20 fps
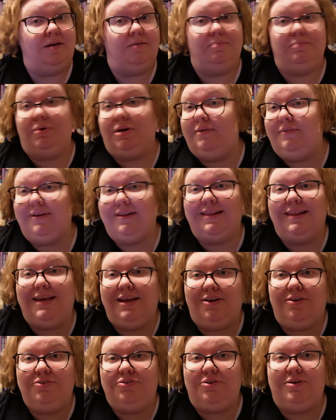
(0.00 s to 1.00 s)
previously
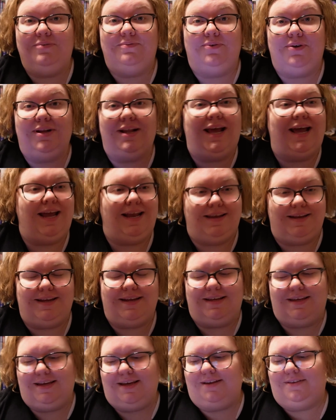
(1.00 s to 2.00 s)
on tour for that I
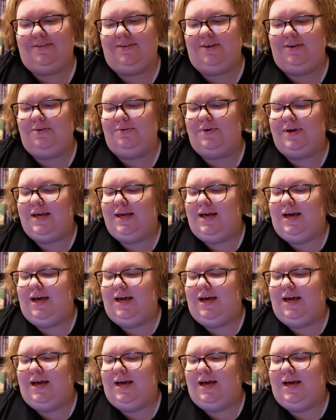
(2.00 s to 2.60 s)
didn't get to.